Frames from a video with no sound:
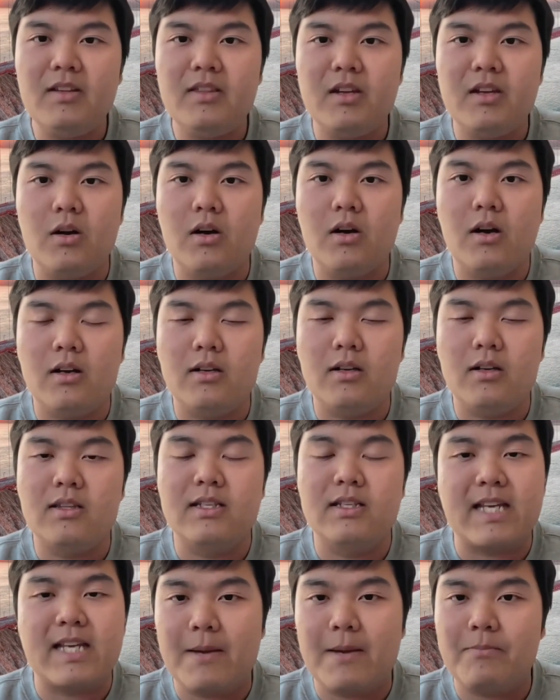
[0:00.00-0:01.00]
the
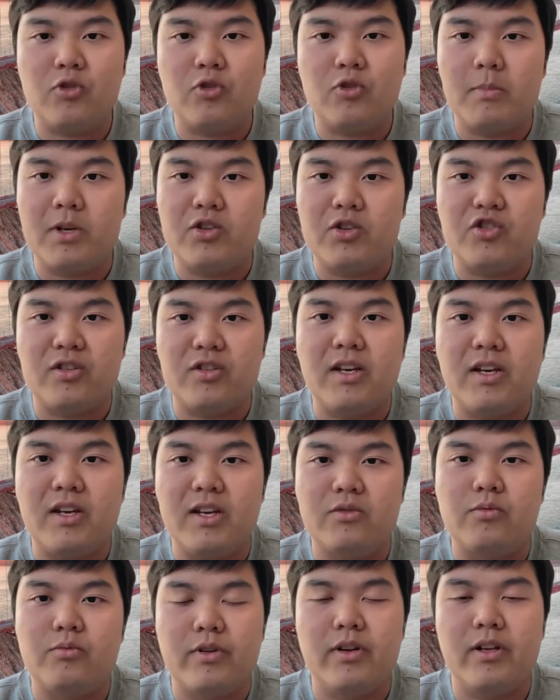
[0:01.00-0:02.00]
Zapso machine
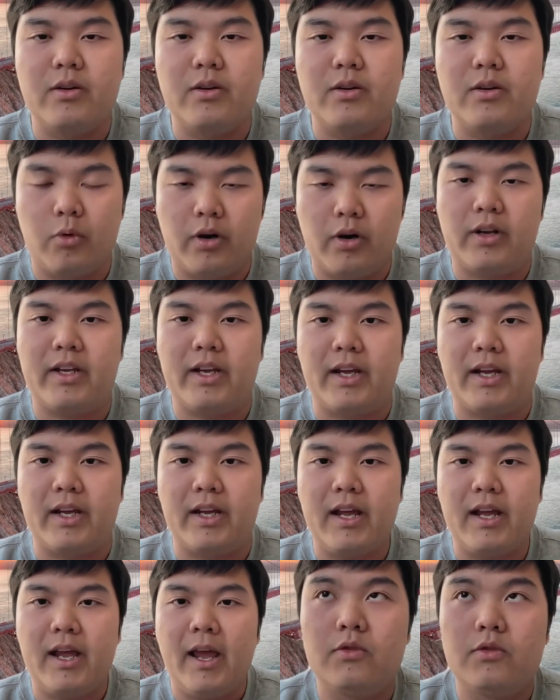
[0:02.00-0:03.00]
is really working.
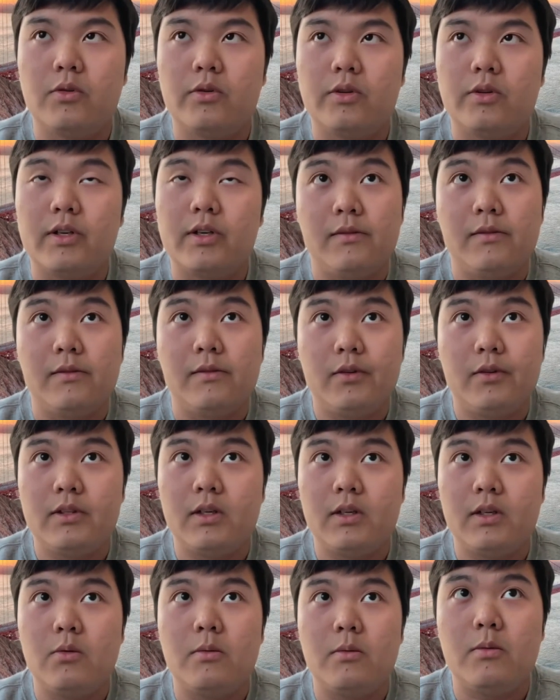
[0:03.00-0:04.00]
So in
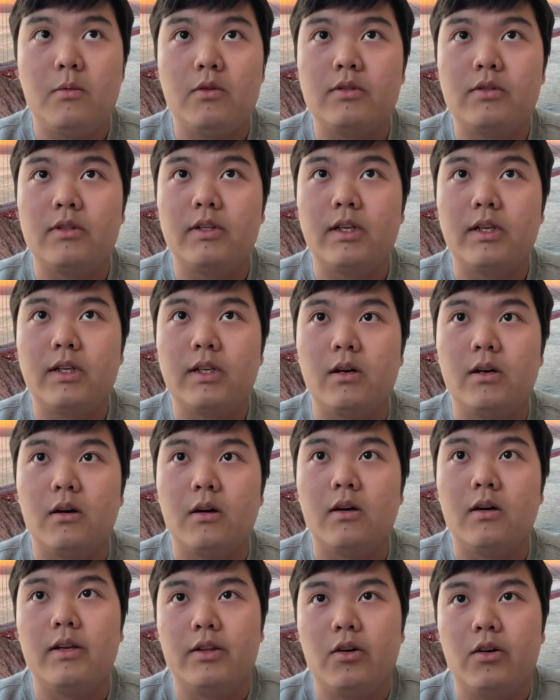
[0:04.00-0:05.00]
California, mostly
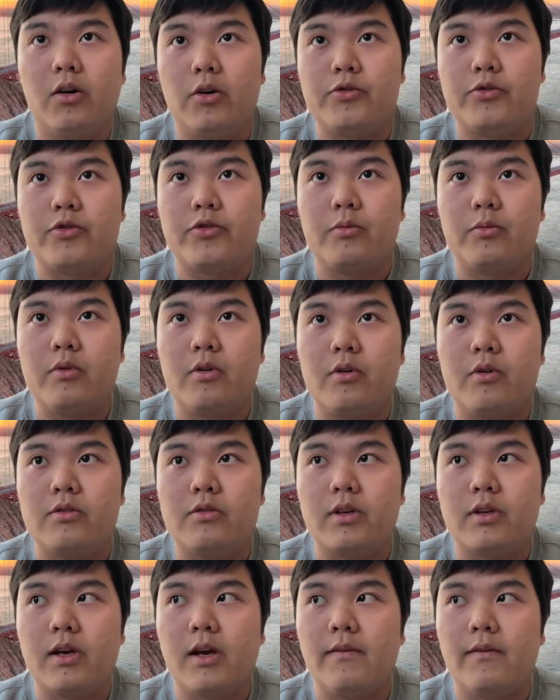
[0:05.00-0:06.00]
in orchard we
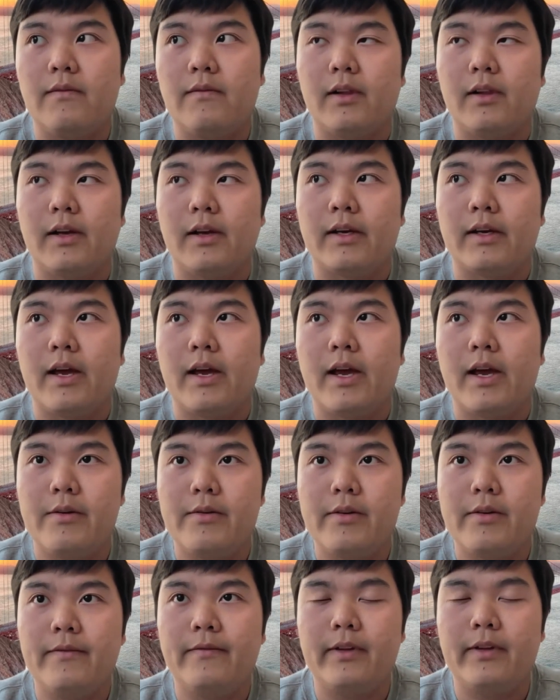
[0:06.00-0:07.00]
also have like
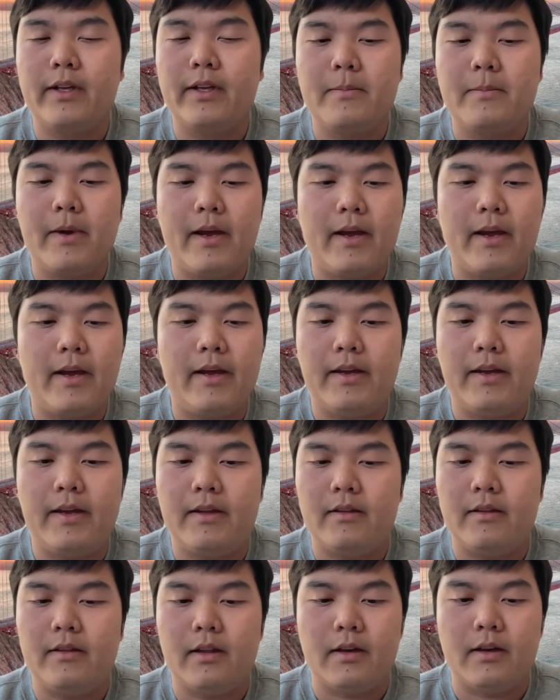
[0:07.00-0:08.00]
hairy flea
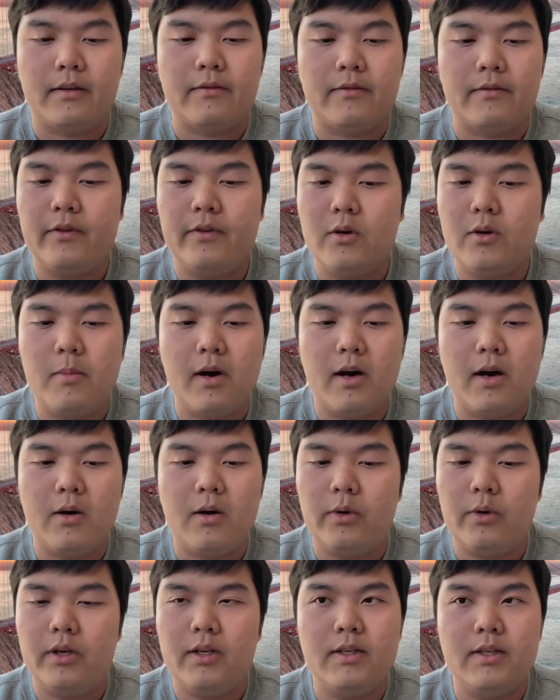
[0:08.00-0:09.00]
bane, like field
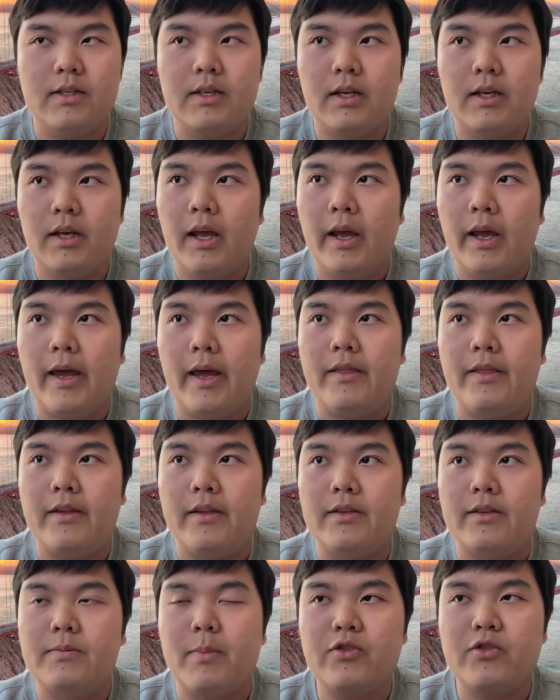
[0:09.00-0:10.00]
bindweeds, and
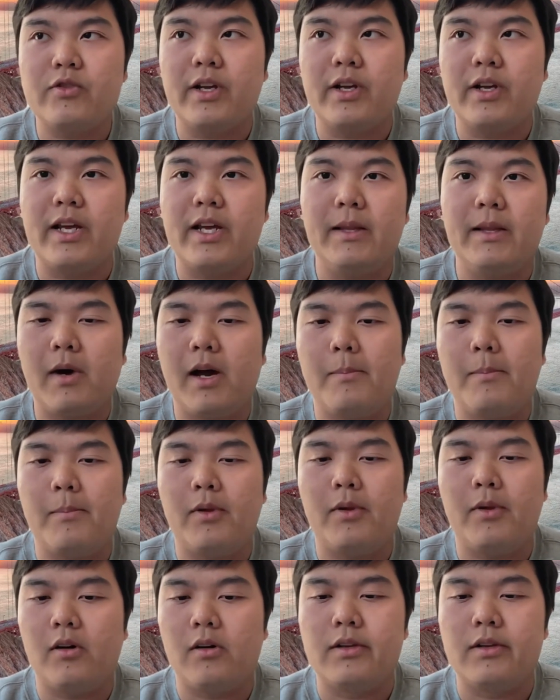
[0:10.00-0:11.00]
especially in my
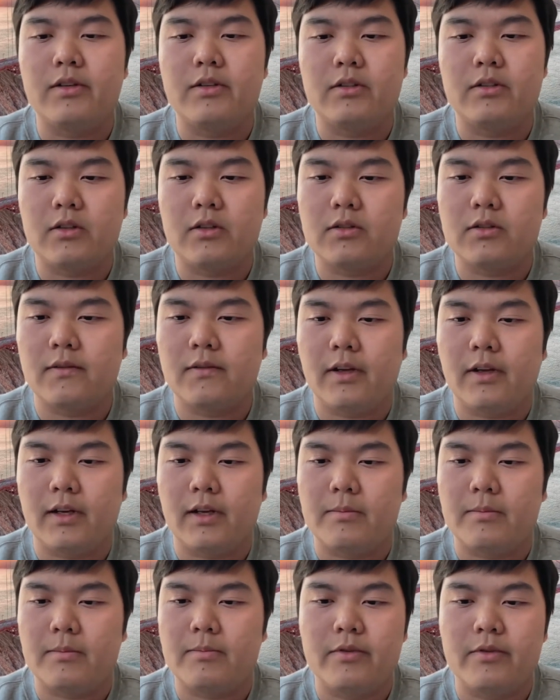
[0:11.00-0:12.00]
plot, there's lots of
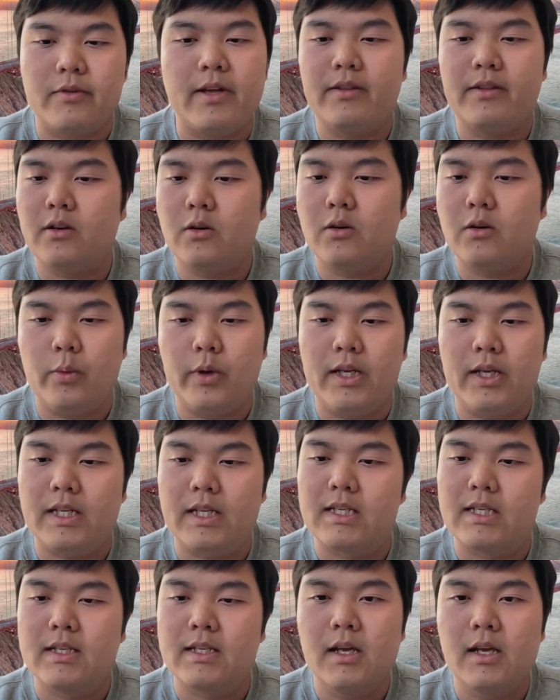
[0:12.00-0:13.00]
like perennial
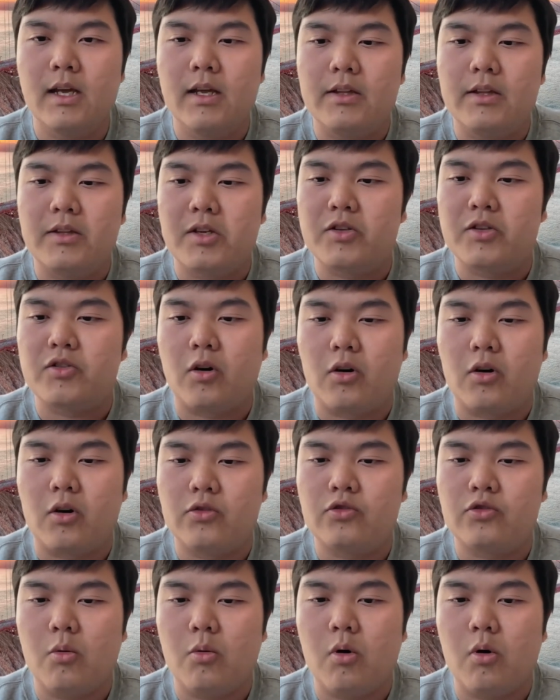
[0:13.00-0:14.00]
weeds that's
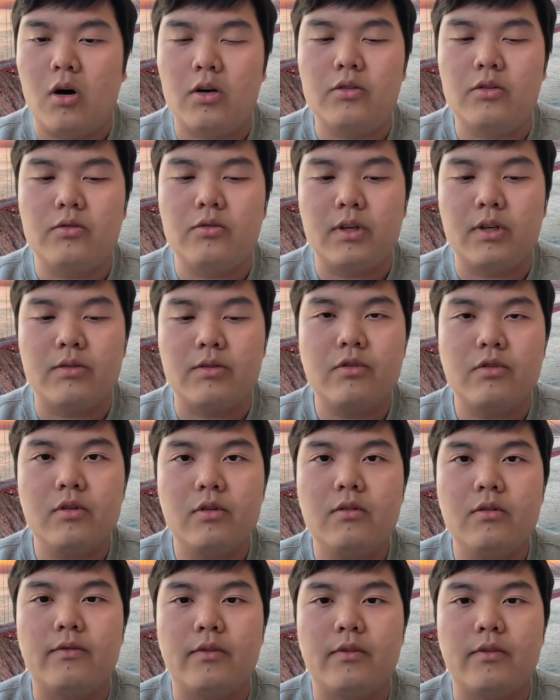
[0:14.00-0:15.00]
so hard to
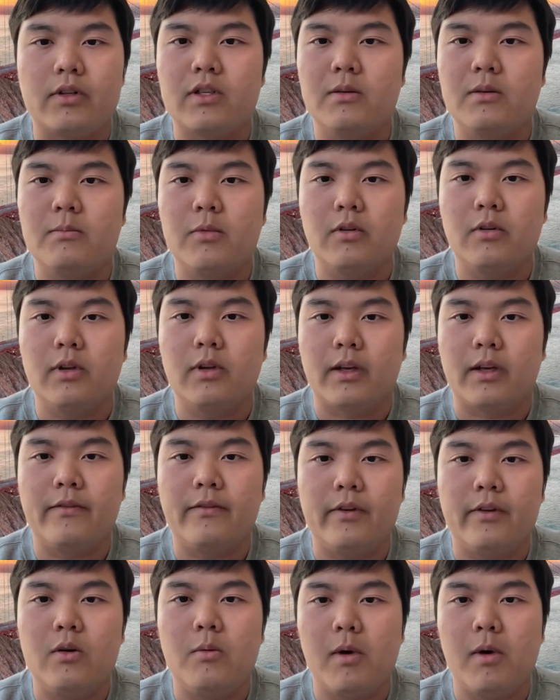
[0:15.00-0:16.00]
control. For example, like
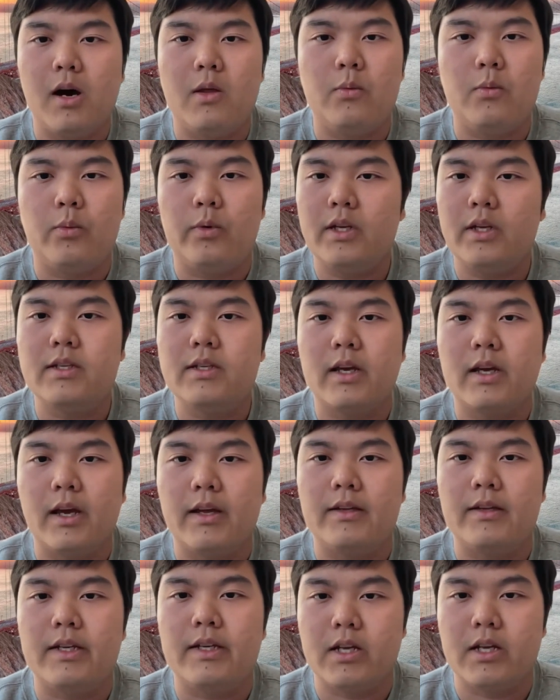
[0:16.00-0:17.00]
field bindweeds
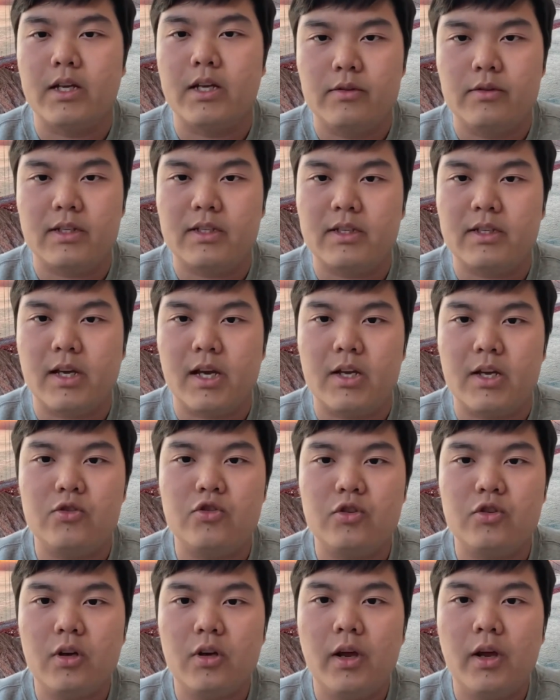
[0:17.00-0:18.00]
and yellow nut
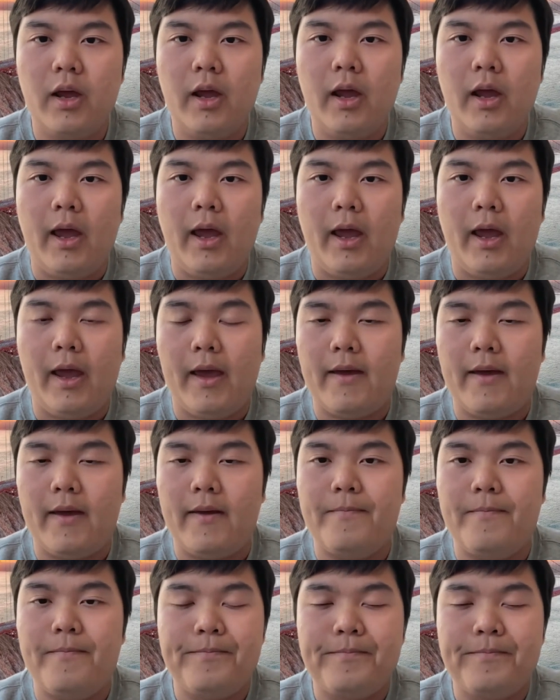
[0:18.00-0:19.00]
sedge,
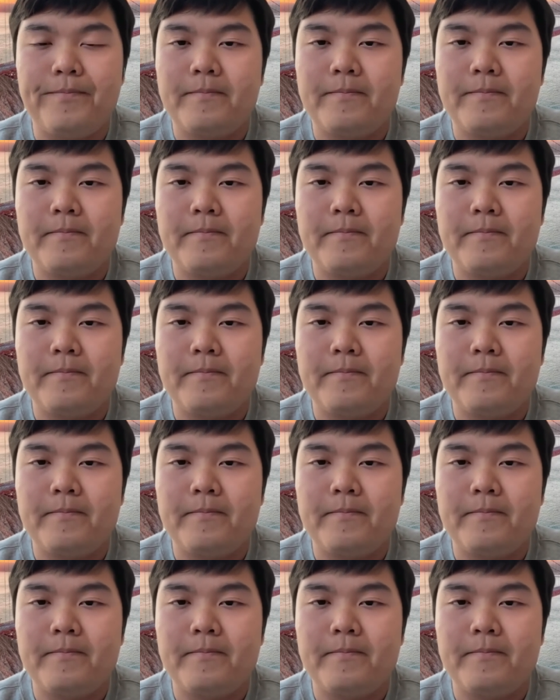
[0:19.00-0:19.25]
and